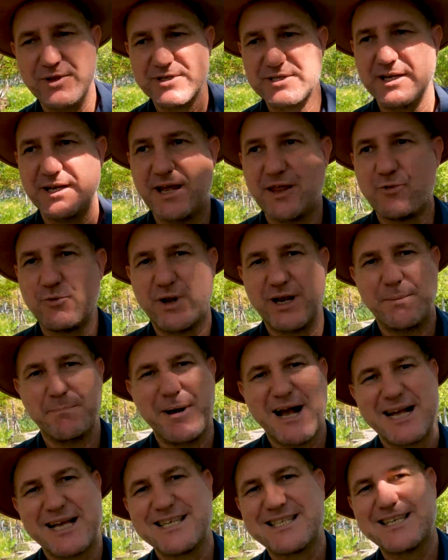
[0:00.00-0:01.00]
There's another one at
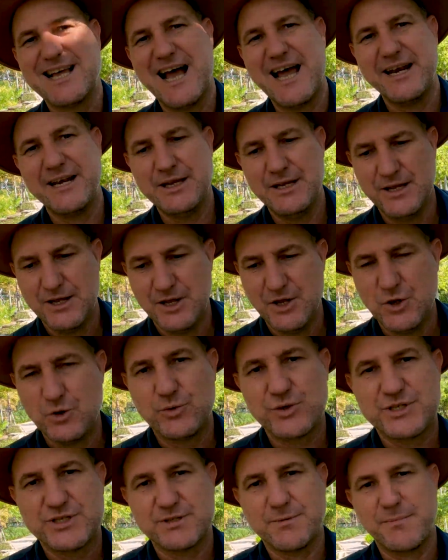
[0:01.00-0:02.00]
Makassar,
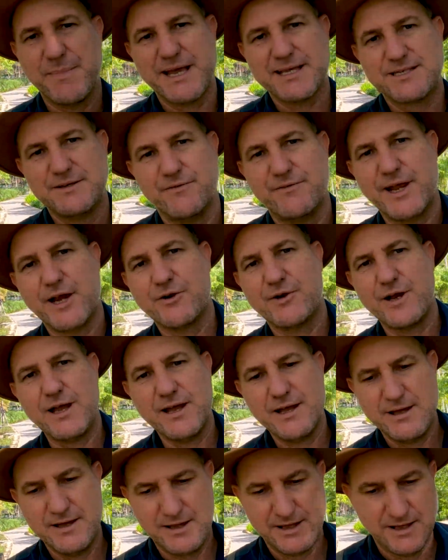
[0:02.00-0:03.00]
which is a massive
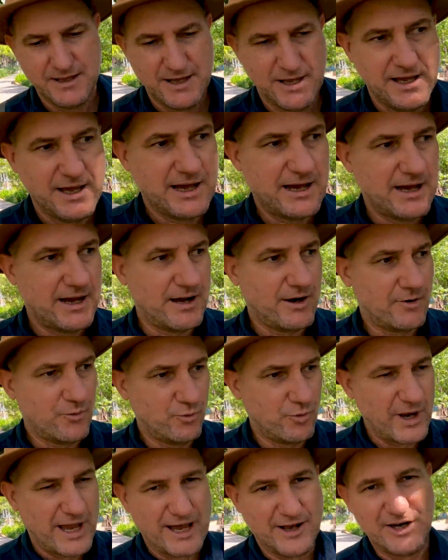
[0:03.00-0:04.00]
area
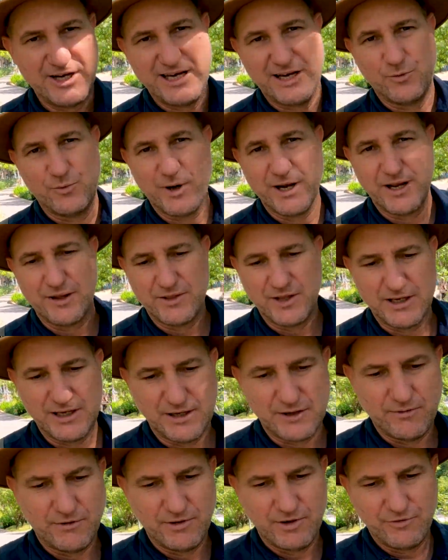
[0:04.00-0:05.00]
out near where
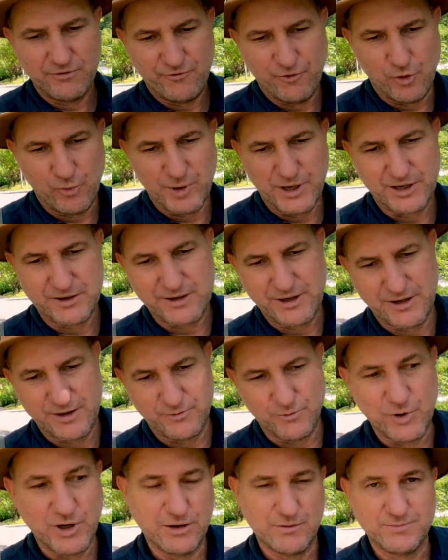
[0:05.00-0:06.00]
the former
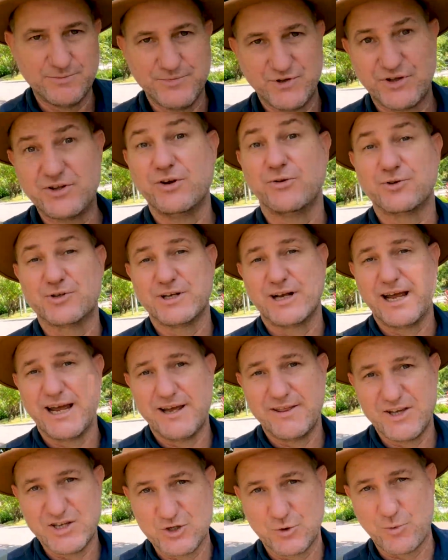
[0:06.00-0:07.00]
still
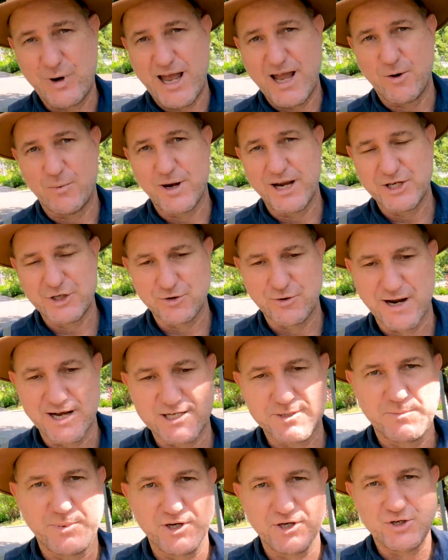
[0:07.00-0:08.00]
today there's a railway
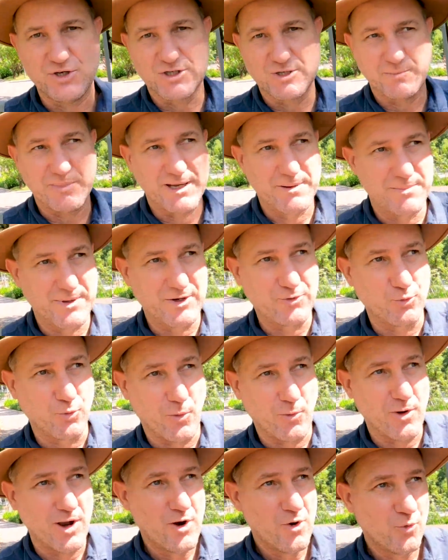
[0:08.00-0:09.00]
tracks, but it used to be a big
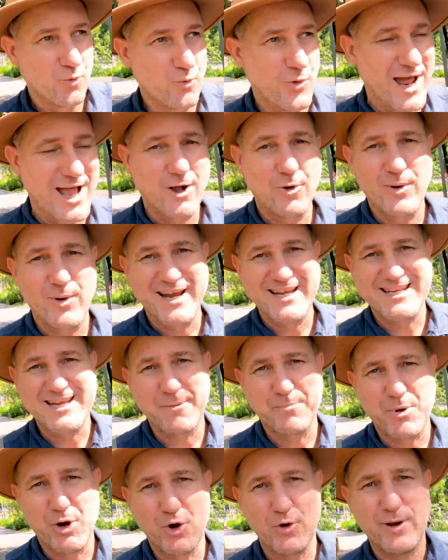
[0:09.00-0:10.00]
railway
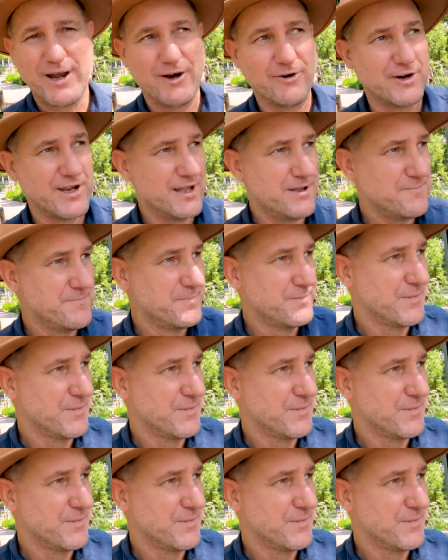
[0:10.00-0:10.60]
depot area.